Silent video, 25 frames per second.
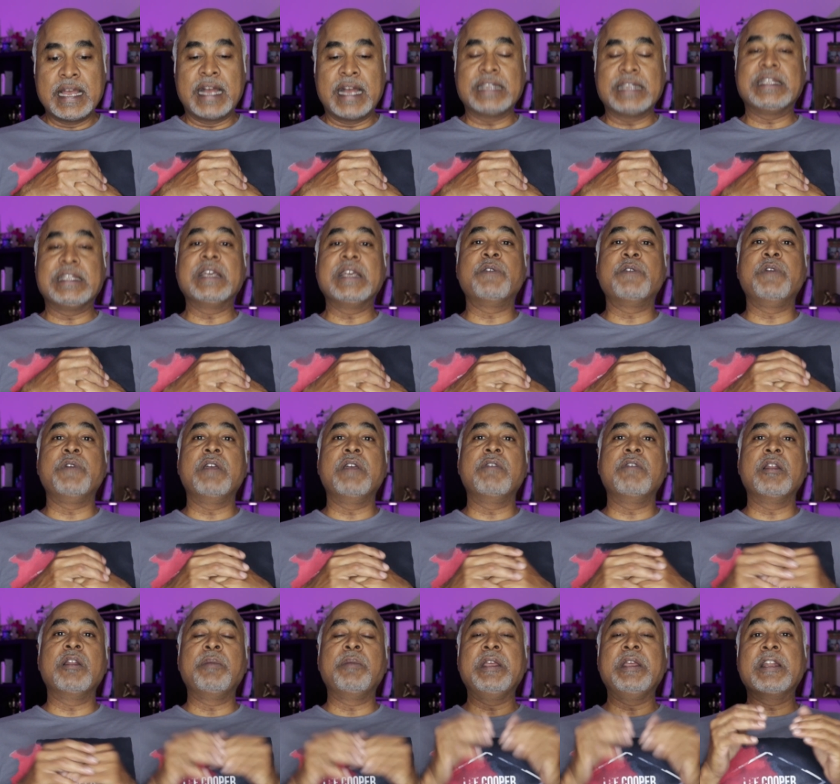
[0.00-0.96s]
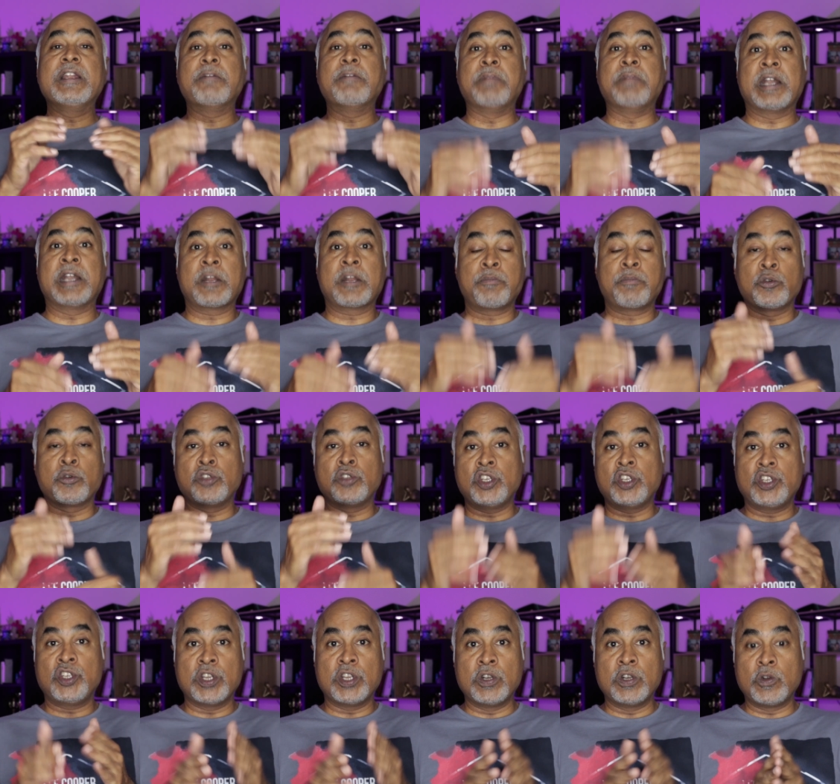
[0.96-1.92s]
I think we will be in a better
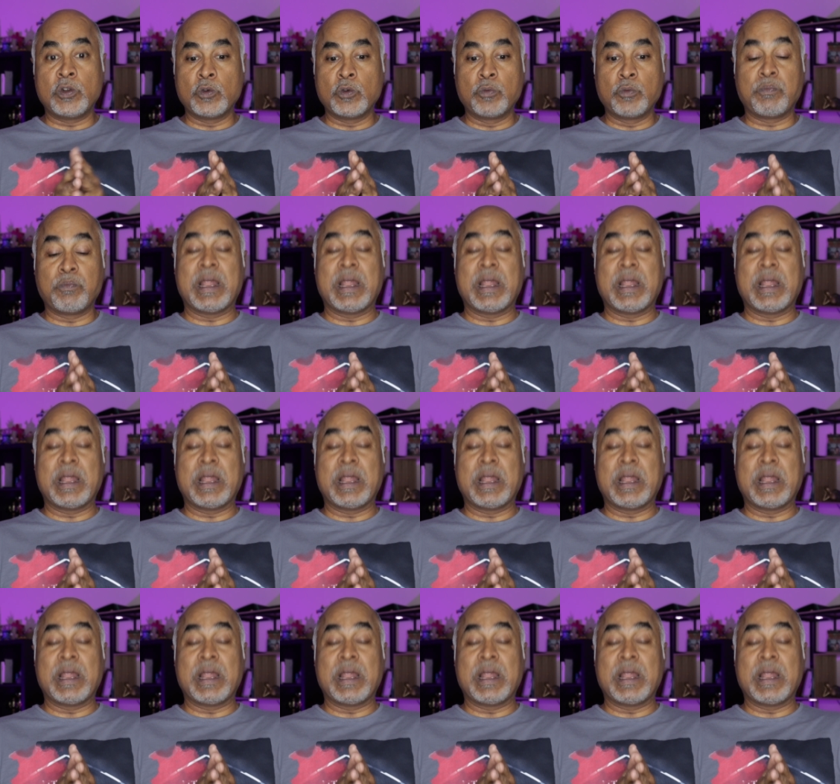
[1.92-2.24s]
position to